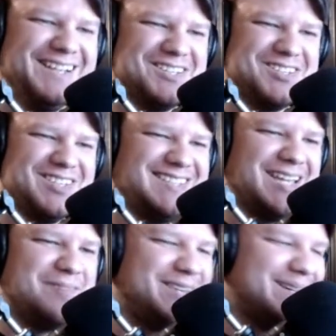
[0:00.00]
I got to same
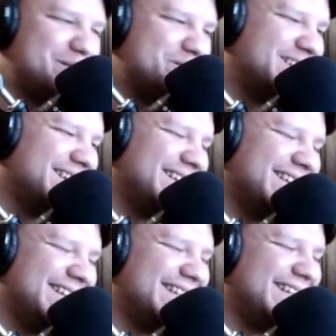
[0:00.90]
put game.
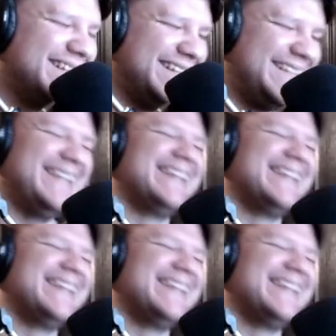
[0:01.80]
Out. Yeah, I got to put